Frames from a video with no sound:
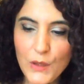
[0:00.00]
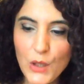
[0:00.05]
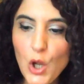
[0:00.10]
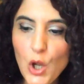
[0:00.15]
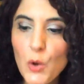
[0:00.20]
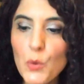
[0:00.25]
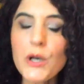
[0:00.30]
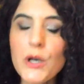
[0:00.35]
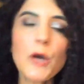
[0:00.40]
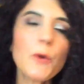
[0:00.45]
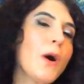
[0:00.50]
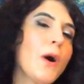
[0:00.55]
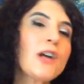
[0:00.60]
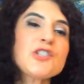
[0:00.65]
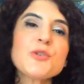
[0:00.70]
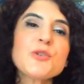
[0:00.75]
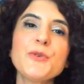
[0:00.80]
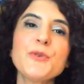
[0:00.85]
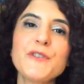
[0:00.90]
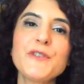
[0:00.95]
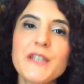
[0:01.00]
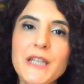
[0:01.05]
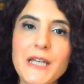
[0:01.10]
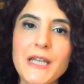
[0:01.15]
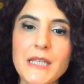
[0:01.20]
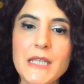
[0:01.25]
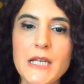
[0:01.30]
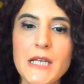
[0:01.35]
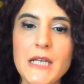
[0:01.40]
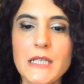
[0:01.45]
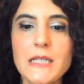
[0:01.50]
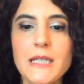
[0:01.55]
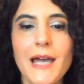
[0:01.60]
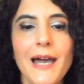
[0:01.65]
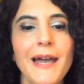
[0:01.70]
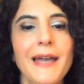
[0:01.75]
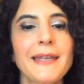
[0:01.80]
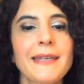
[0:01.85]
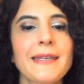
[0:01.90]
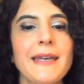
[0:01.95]
when I watch a movie like this,
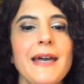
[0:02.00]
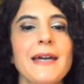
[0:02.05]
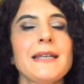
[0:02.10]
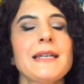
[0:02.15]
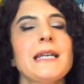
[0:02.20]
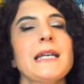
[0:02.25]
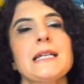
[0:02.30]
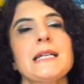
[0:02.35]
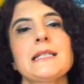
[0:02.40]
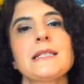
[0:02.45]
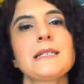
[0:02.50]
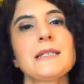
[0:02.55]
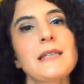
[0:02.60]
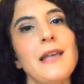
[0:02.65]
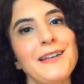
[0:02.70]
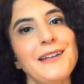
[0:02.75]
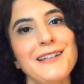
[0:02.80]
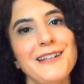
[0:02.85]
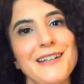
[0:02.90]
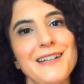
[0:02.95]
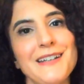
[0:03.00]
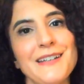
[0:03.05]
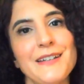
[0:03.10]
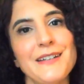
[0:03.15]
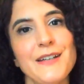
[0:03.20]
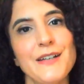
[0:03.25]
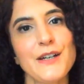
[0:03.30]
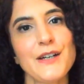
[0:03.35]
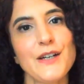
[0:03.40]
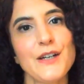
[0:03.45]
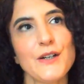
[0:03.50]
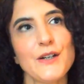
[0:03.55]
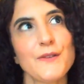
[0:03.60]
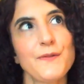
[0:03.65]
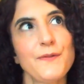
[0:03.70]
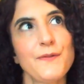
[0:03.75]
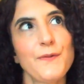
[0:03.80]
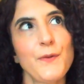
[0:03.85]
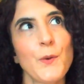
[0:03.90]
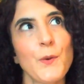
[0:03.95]
I get excited
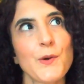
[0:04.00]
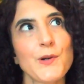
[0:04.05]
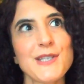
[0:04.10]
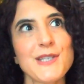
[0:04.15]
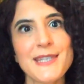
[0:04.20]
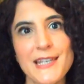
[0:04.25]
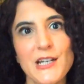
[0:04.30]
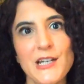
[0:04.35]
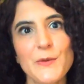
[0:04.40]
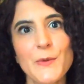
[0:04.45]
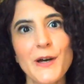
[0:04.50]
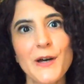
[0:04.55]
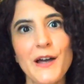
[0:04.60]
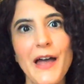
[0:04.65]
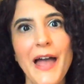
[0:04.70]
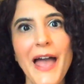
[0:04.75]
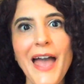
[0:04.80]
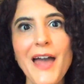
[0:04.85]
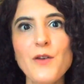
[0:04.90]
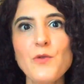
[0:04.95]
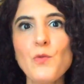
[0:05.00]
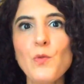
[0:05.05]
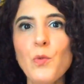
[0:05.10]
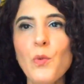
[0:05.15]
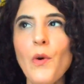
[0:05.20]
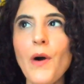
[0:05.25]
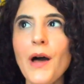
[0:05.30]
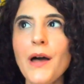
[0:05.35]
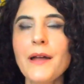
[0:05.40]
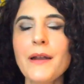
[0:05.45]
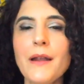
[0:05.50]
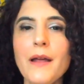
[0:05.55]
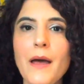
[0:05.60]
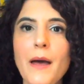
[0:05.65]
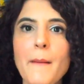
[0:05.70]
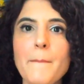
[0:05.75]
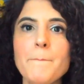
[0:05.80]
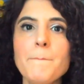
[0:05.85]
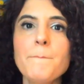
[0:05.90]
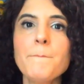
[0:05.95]
for cinema and what
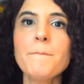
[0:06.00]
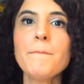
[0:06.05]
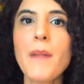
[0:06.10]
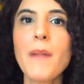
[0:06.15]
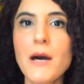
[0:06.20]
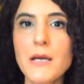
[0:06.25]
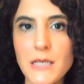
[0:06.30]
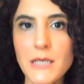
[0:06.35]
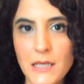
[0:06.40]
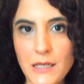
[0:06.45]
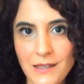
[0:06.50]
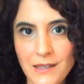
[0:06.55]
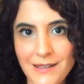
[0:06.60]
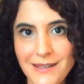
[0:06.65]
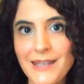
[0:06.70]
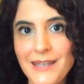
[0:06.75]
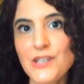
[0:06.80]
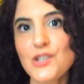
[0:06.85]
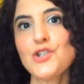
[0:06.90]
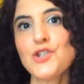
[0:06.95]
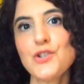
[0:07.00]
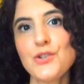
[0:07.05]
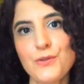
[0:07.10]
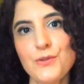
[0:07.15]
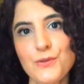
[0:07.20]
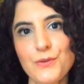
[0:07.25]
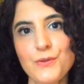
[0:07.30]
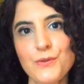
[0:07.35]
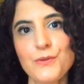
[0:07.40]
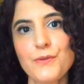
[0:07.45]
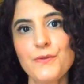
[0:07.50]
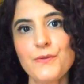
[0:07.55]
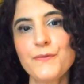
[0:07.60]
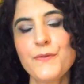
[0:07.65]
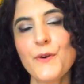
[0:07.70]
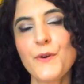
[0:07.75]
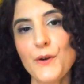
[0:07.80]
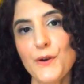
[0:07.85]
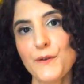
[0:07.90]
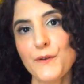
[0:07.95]
money can do
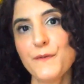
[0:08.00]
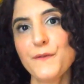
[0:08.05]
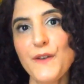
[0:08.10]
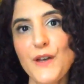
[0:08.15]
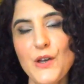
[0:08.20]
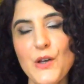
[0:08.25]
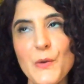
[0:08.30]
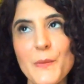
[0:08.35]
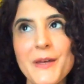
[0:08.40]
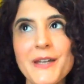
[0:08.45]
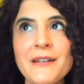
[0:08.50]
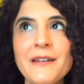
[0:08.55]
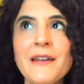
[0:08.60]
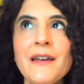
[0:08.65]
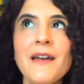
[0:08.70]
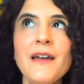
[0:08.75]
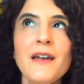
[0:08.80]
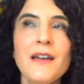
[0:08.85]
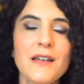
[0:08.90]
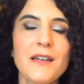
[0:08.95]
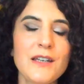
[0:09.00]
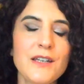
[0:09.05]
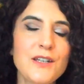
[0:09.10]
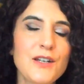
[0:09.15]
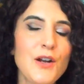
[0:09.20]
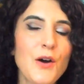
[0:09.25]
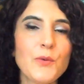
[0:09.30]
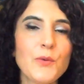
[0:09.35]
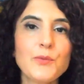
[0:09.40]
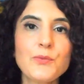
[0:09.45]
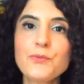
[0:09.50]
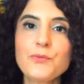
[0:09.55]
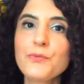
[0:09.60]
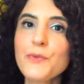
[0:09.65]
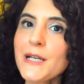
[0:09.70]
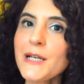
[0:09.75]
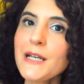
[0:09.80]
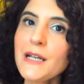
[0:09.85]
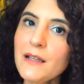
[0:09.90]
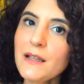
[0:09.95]
for a film. And,
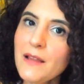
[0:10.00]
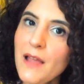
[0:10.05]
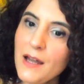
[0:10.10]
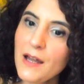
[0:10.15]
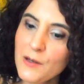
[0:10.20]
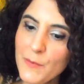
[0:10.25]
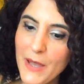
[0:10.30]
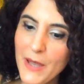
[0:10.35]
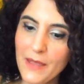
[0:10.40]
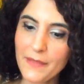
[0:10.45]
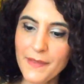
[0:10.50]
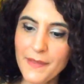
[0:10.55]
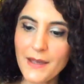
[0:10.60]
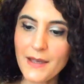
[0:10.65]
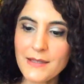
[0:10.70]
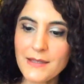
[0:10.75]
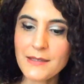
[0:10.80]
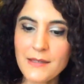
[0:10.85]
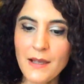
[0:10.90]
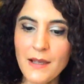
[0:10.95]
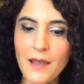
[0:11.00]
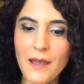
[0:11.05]
reading a lot about this